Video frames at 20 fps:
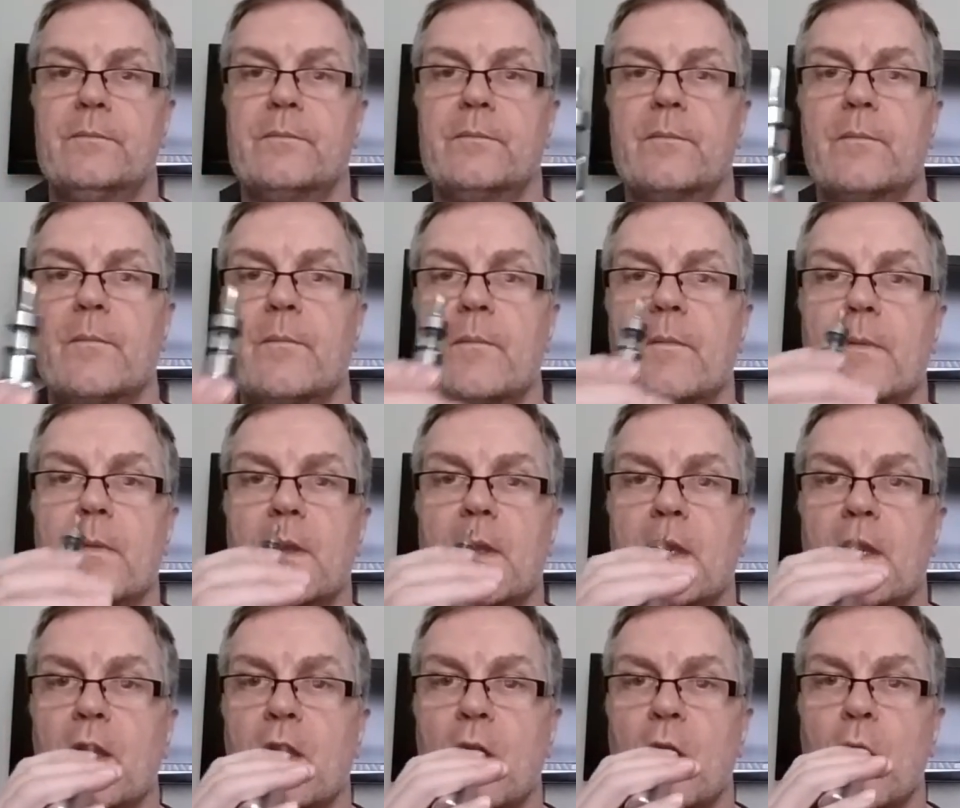
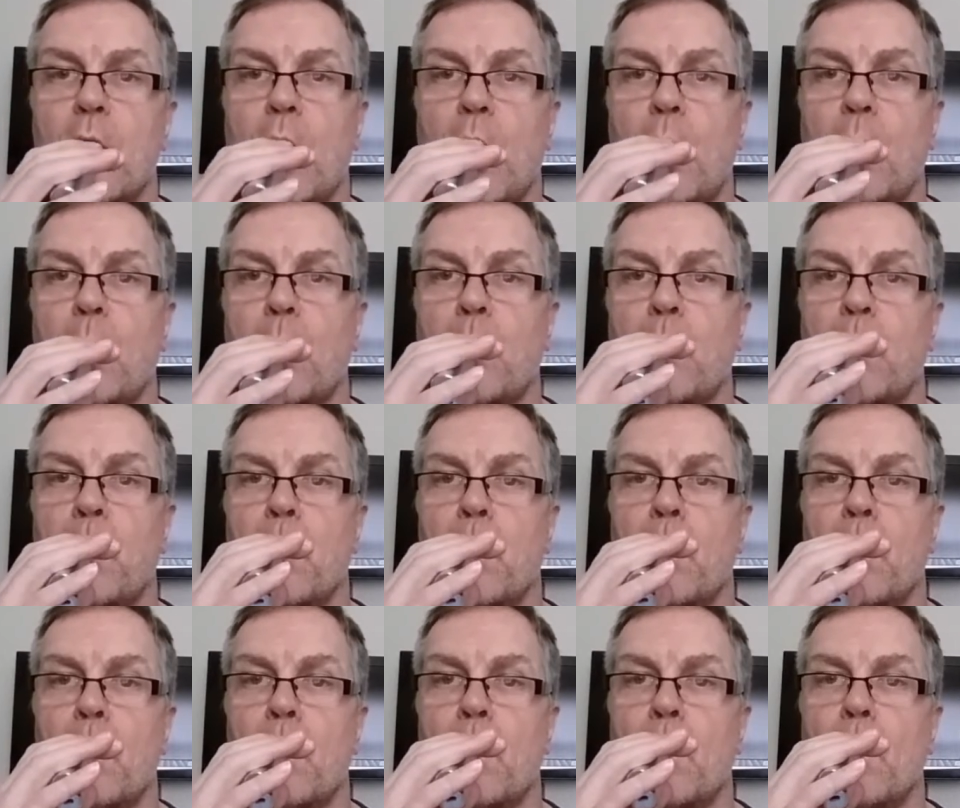
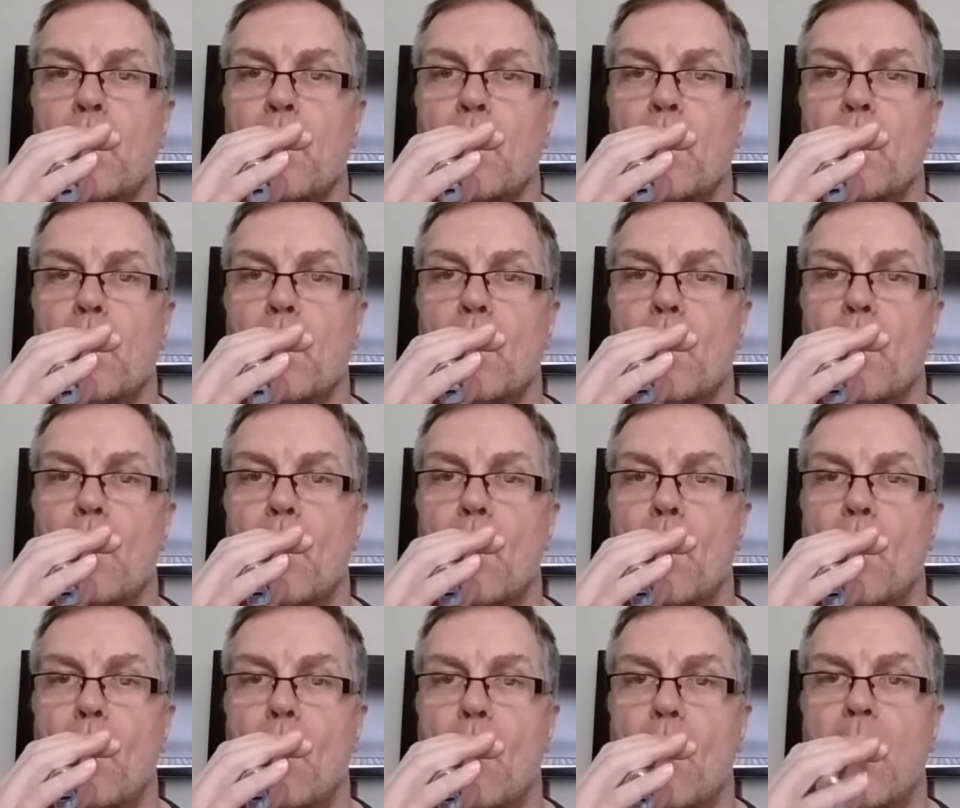
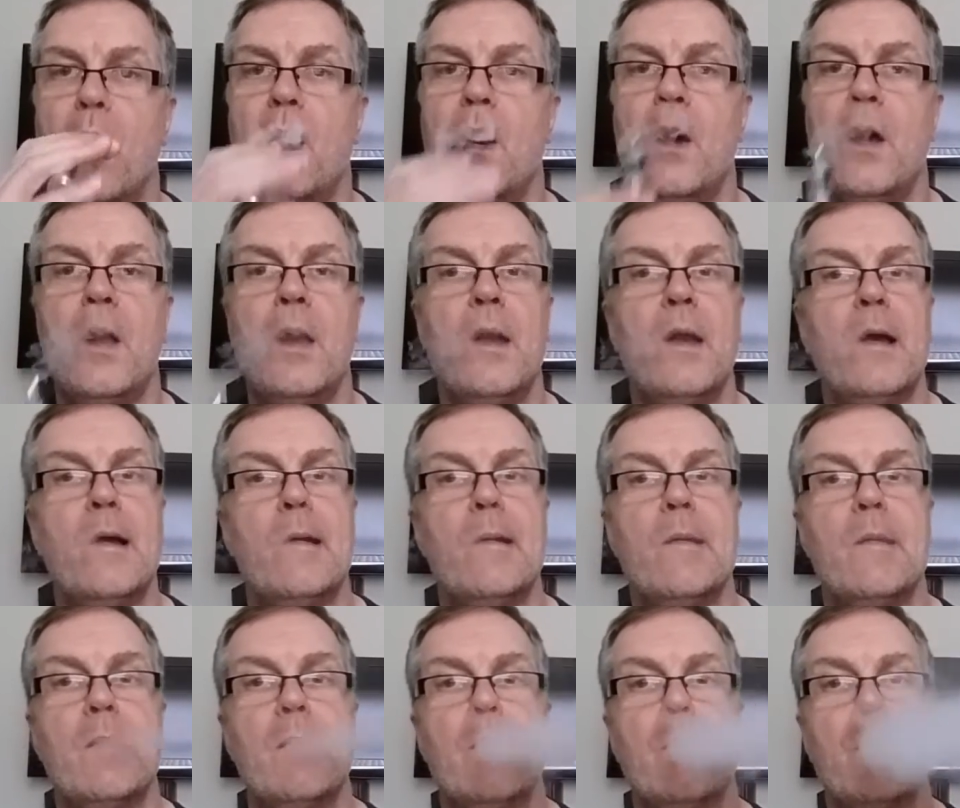
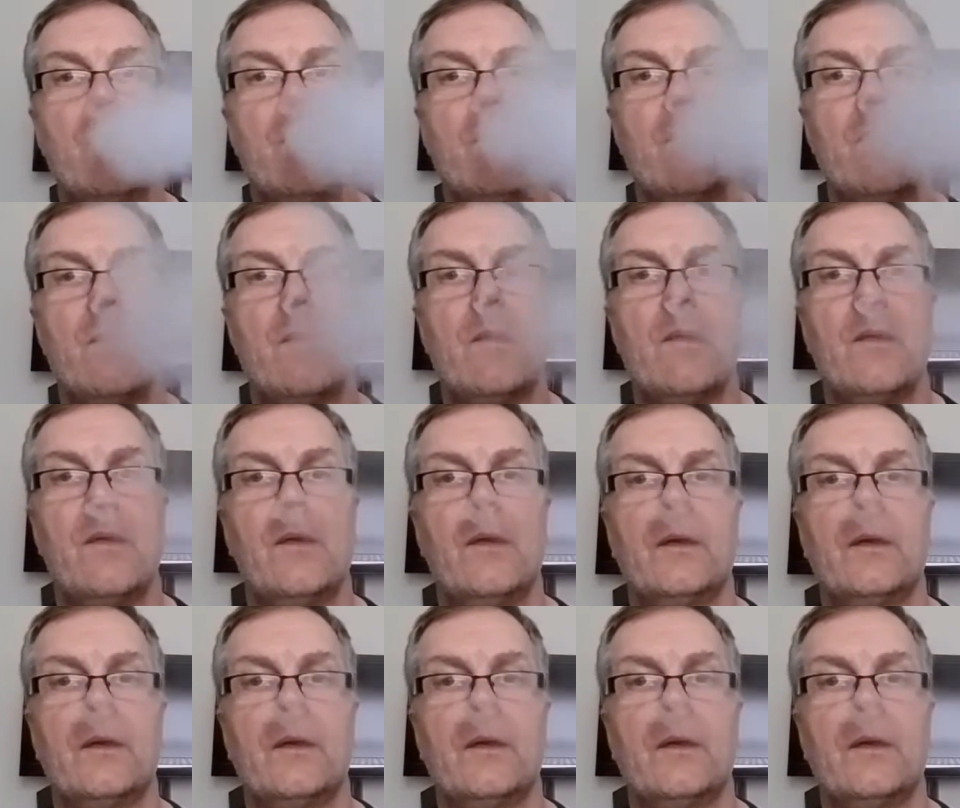Nobody speaks.